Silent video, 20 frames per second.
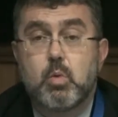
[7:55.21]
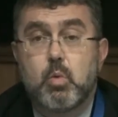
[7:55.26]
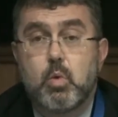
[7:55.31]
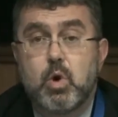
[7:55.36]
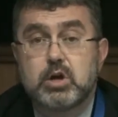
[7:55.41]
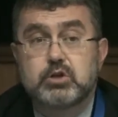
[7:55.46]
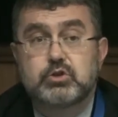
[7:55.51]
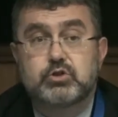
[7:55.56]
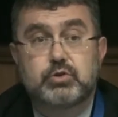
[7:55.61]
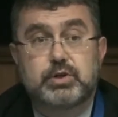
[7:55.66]

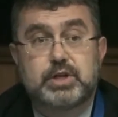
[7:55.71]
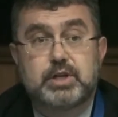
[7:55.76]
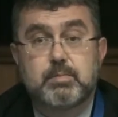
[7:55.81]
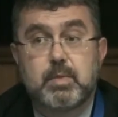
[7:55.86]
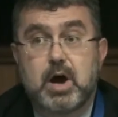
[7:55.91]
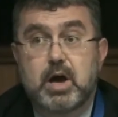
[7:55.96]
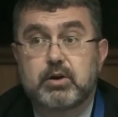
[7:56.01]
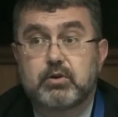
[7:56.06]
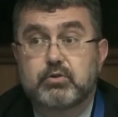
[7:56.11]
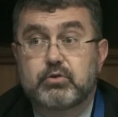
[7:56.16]
one treaty
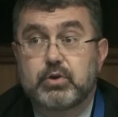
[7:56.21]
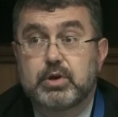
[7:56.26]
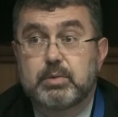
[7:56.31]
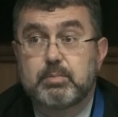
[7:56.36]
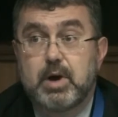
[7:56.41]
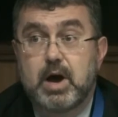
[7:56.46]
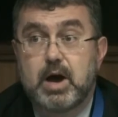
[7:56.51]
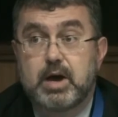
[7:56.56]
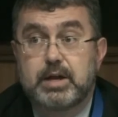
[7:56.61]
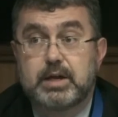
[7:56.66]

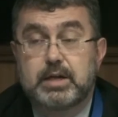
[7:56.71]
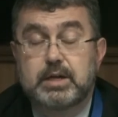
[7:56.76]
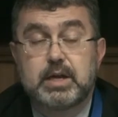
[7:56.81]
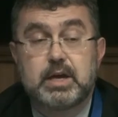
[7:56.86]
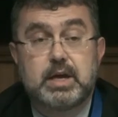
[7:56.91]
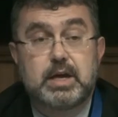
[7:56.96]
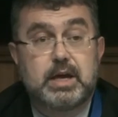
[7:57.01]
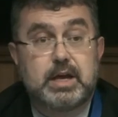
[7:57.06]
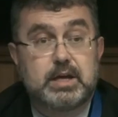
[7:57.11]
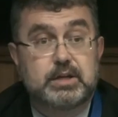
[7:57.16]
monitoring body
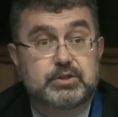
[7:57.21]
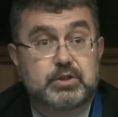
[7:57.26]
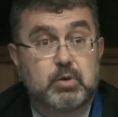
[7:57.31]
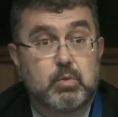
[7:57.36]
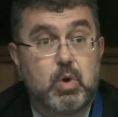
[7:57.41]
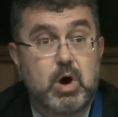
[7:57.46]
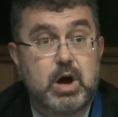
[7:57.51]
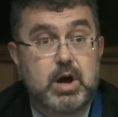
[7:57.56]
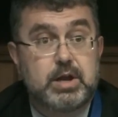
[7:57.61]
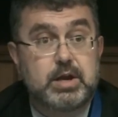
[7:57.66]
is the
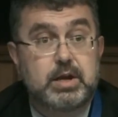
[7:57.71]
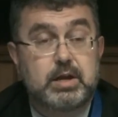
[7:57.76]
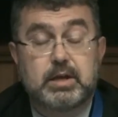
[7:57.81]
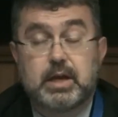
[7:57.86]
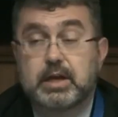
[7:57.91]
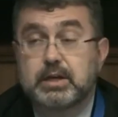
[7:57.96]
one,